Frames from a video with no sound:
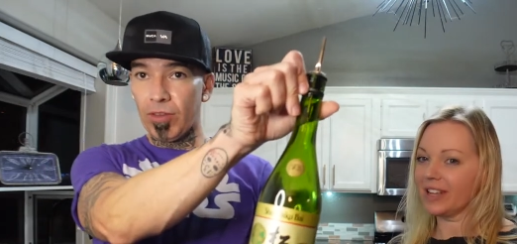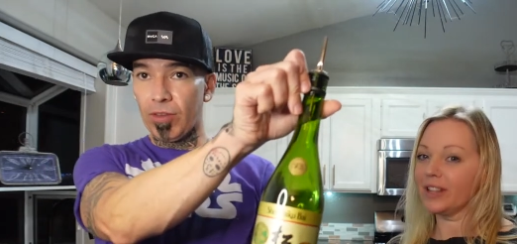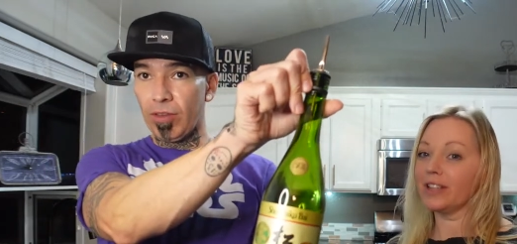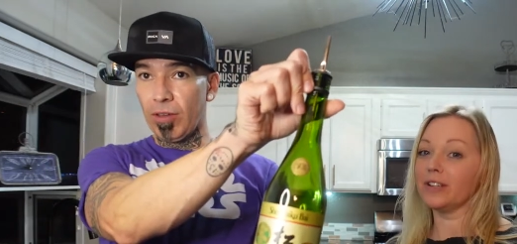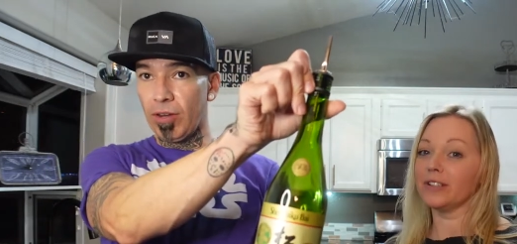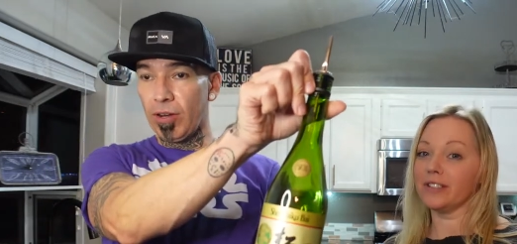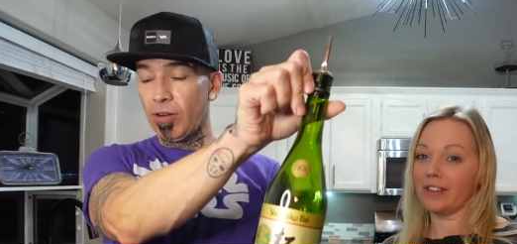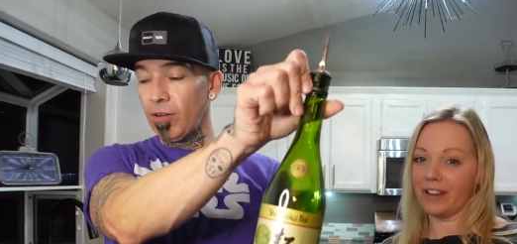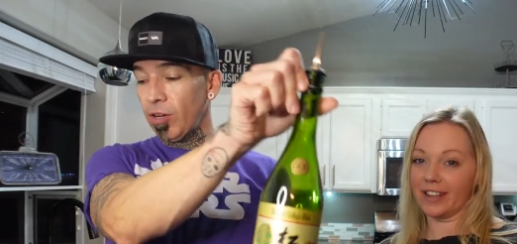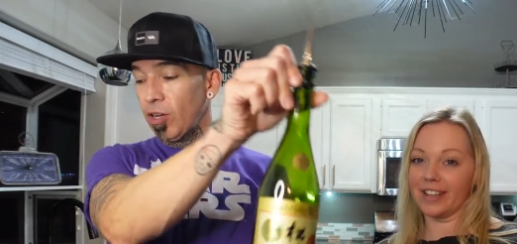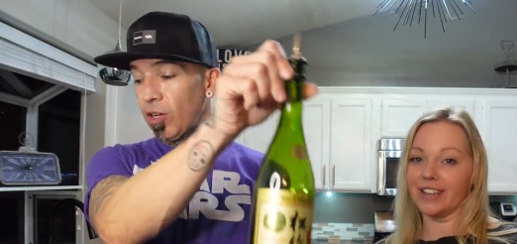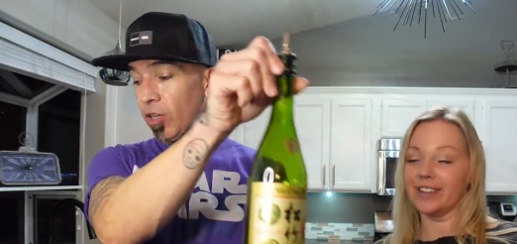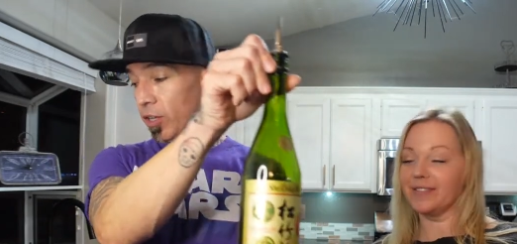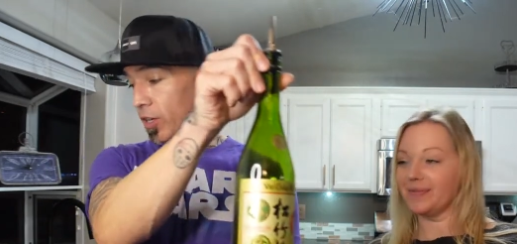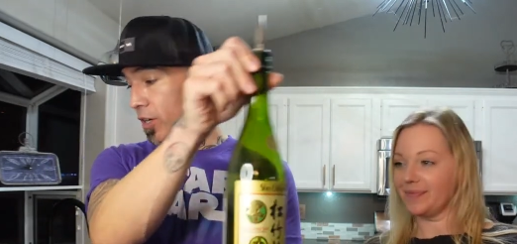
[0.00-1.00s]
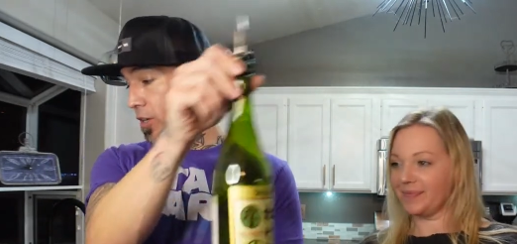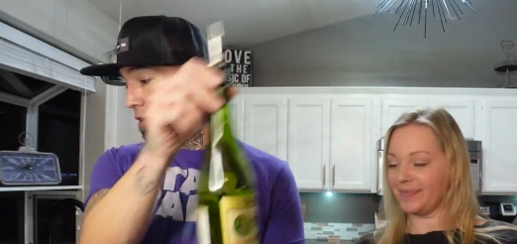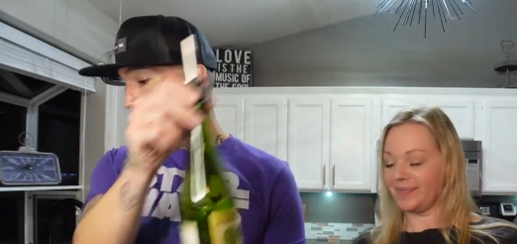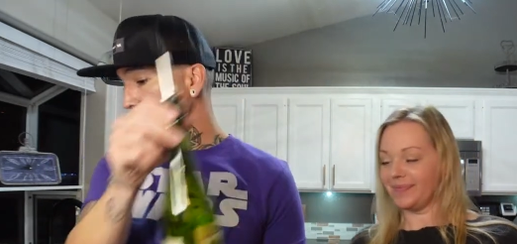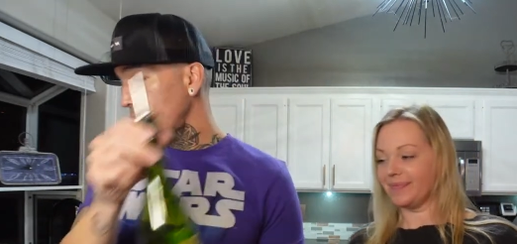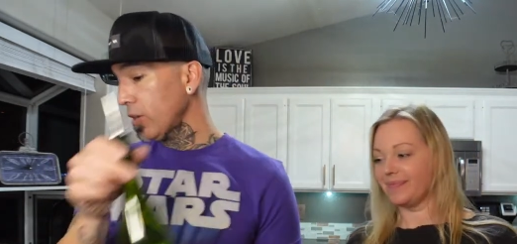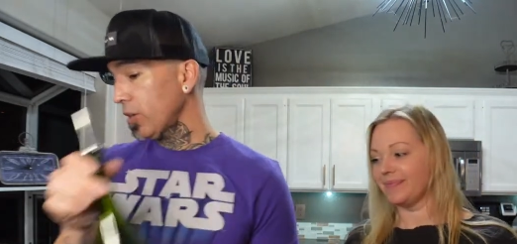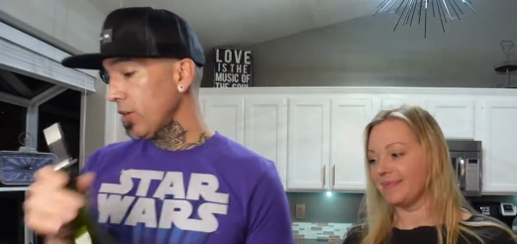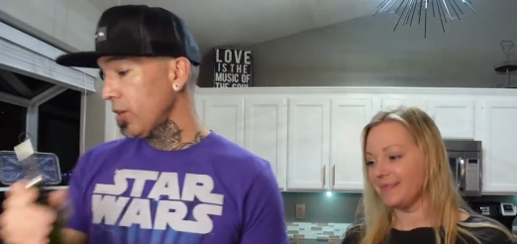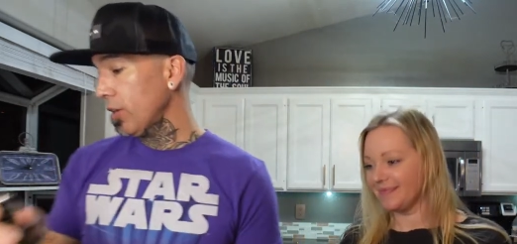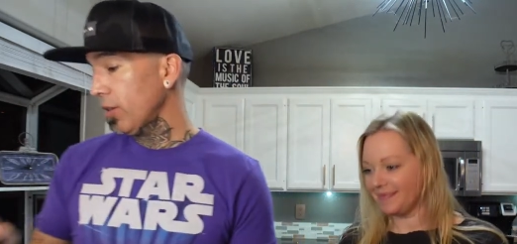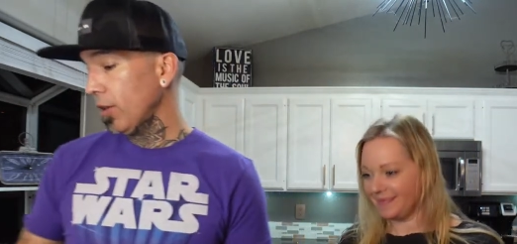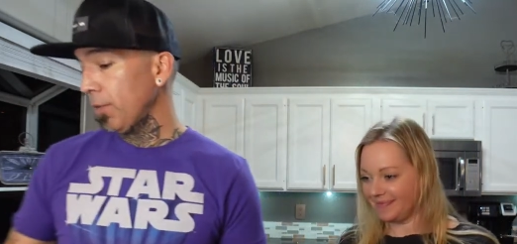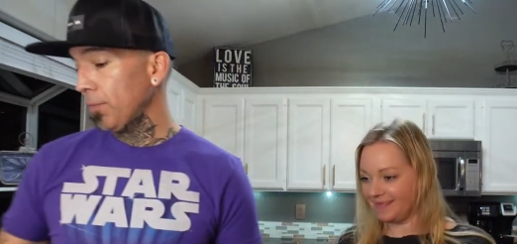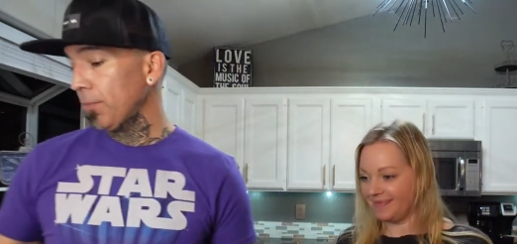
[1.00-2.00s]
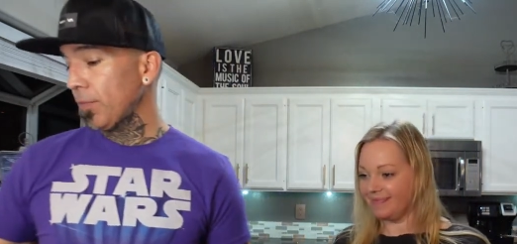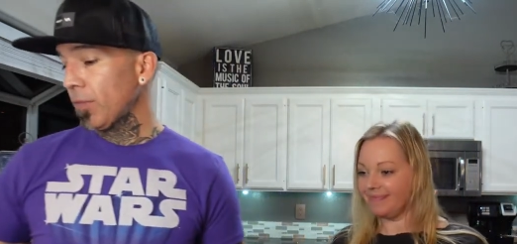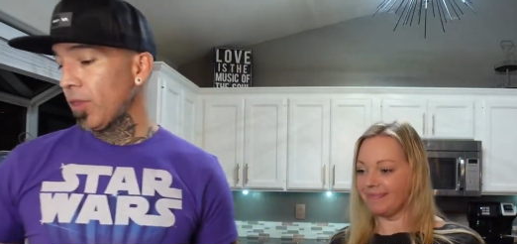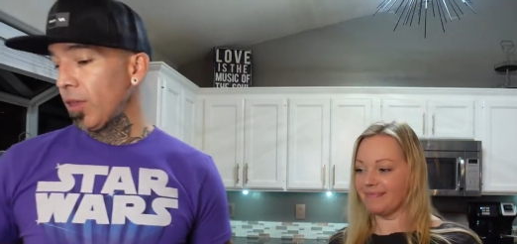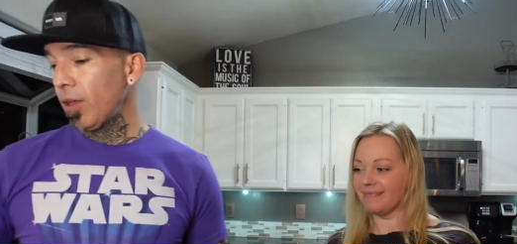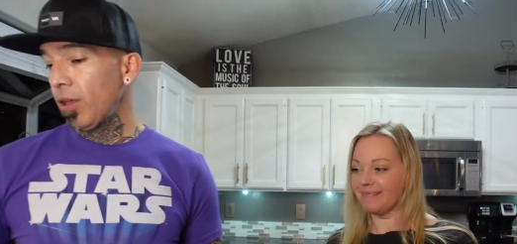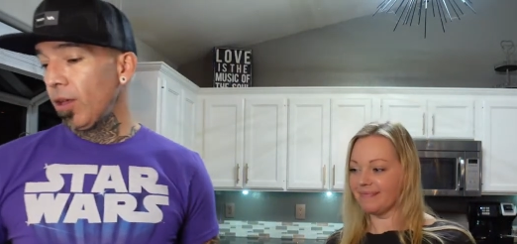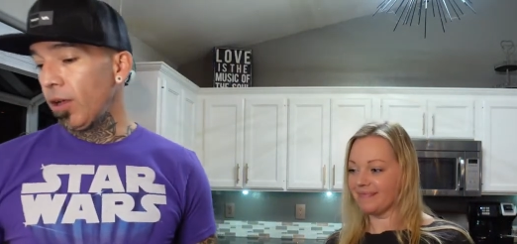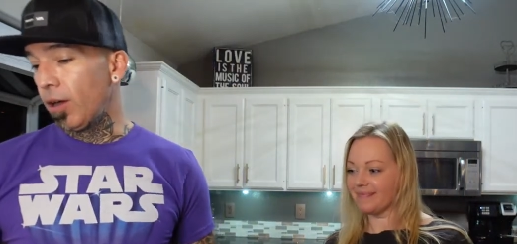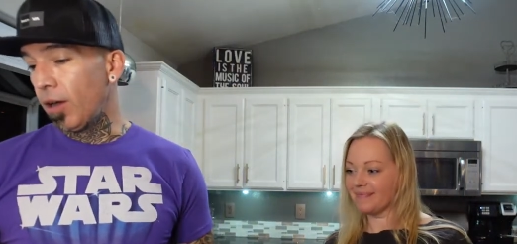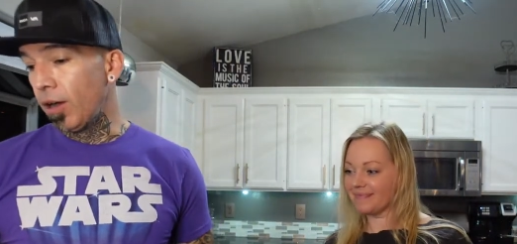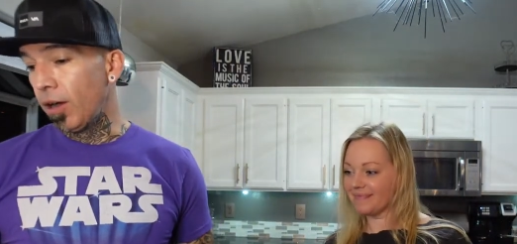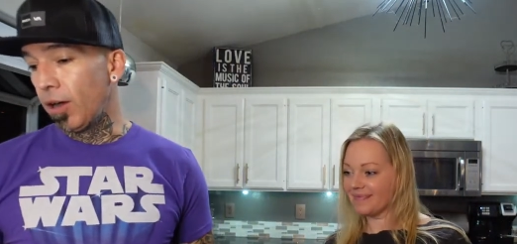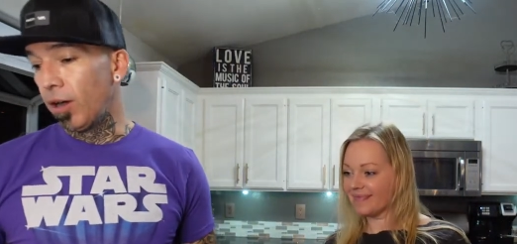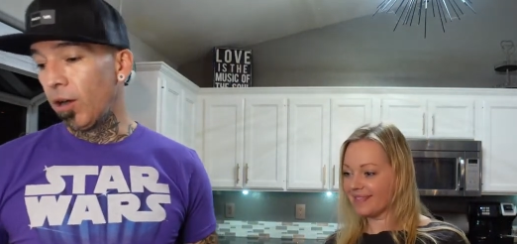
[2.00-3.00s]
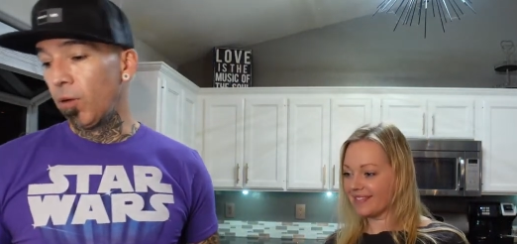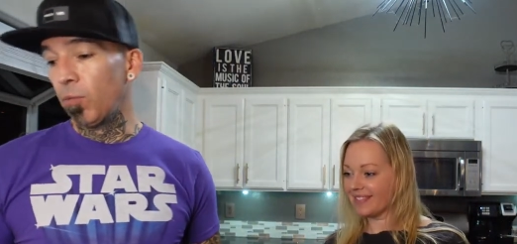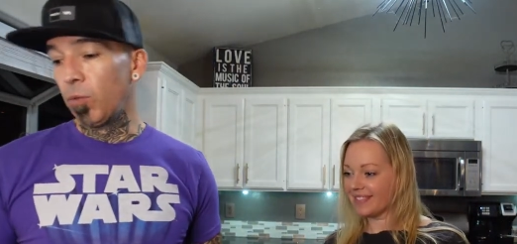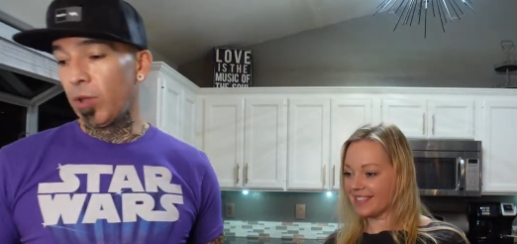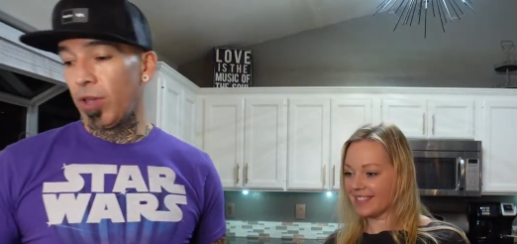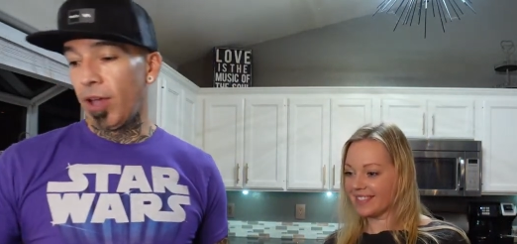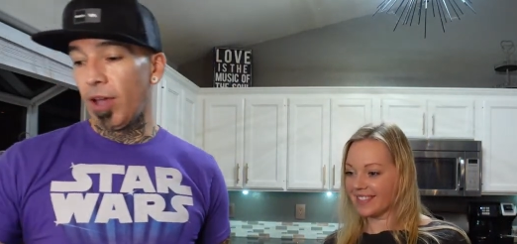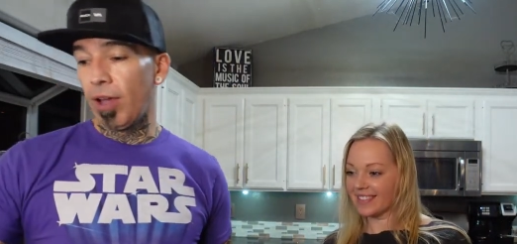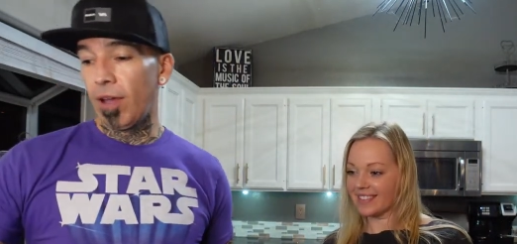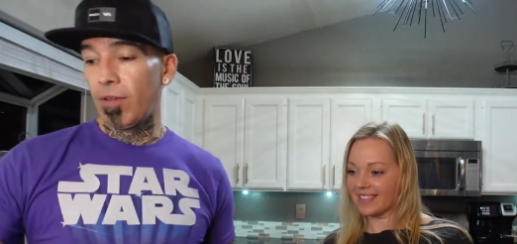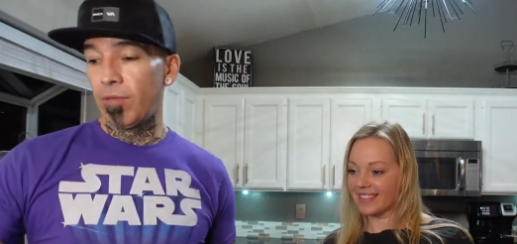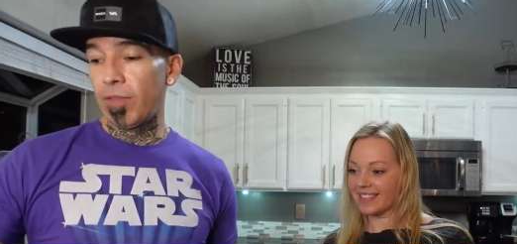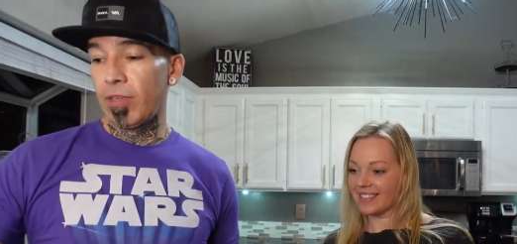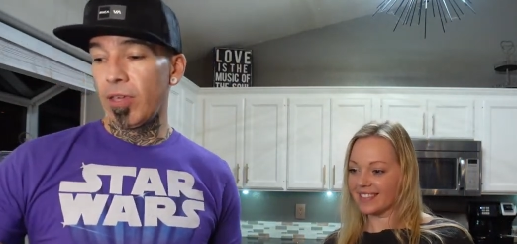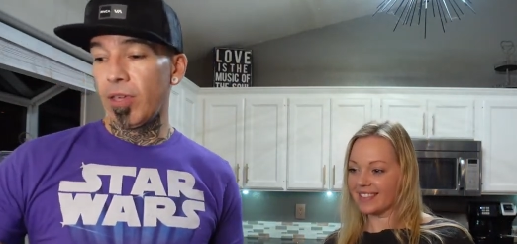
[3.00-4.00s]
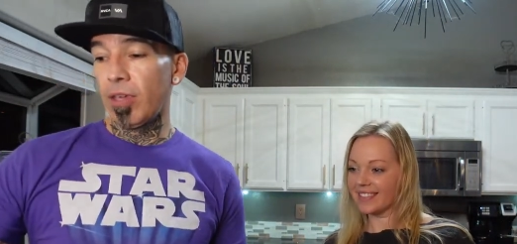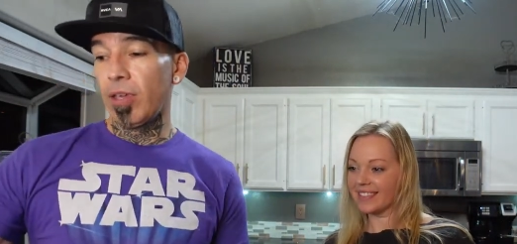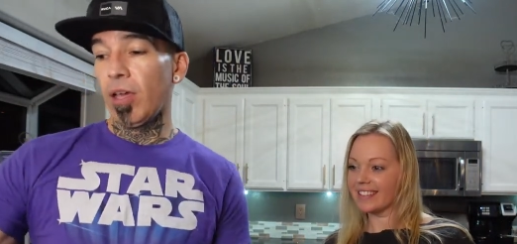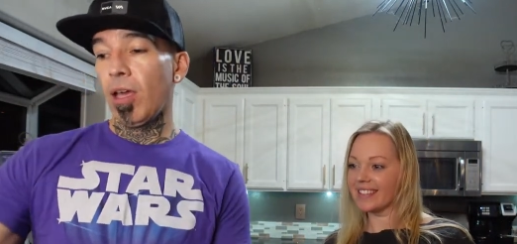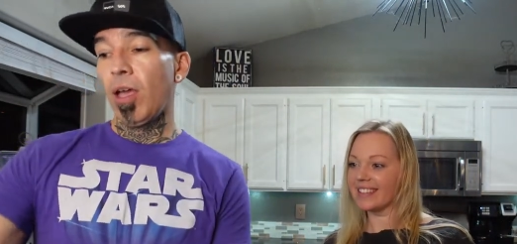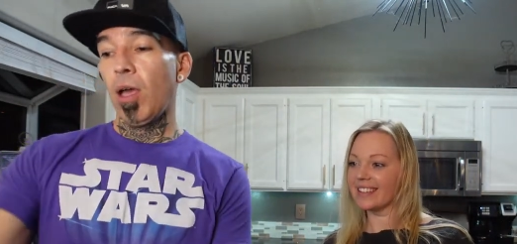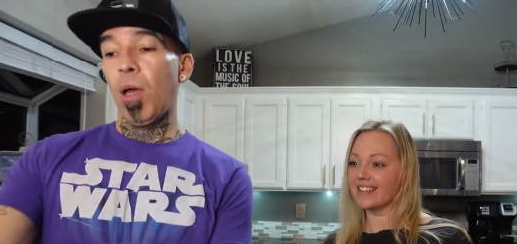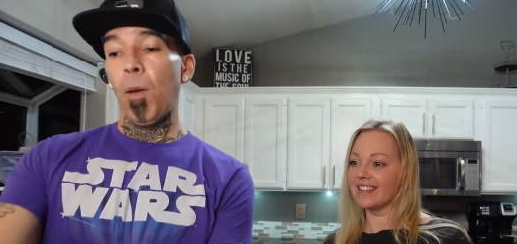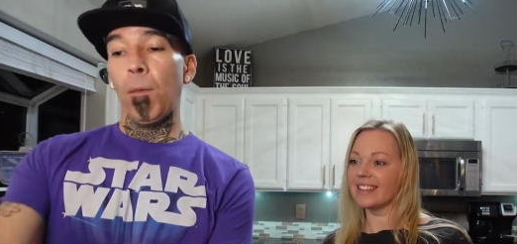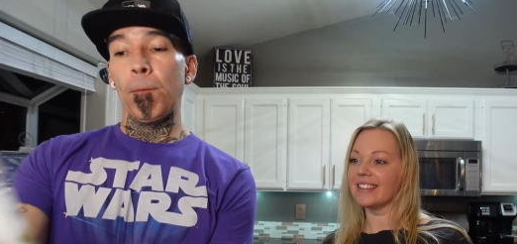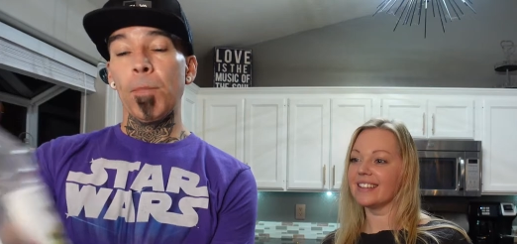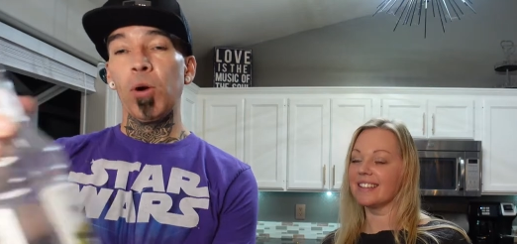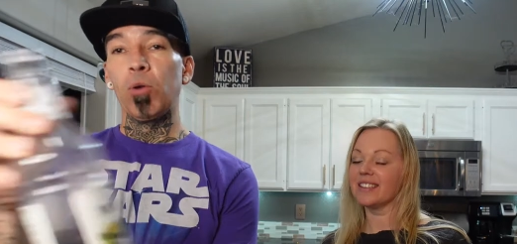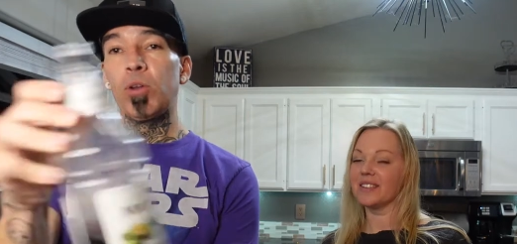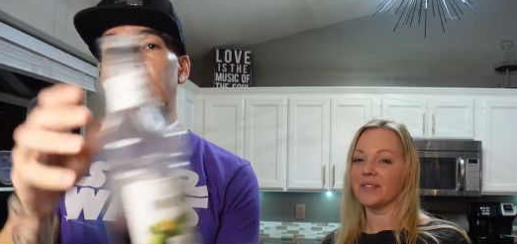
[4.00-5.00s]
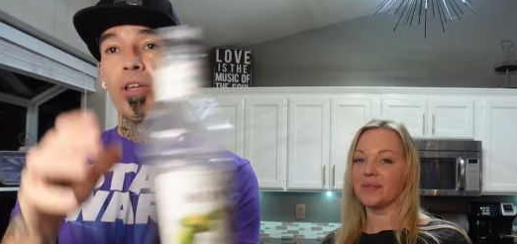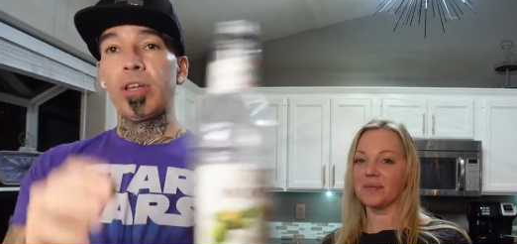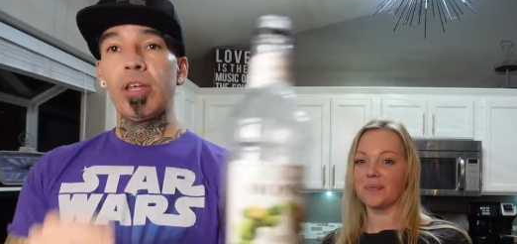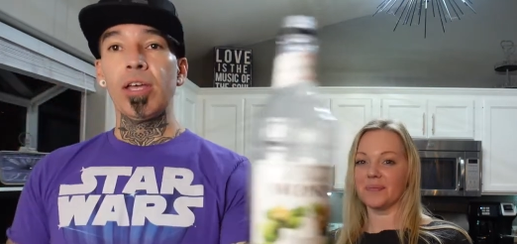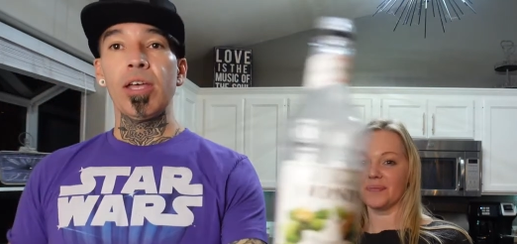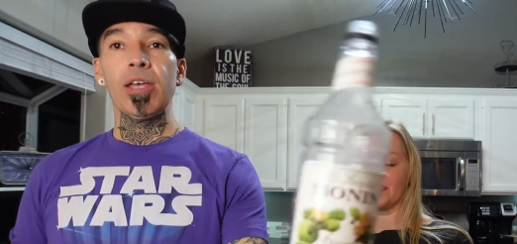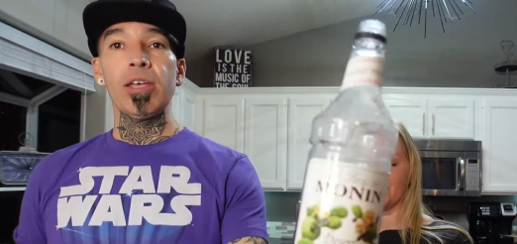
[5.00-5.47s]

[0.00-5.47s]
Speaker 1: Clear sake. Clear sake, yep. We have the Monin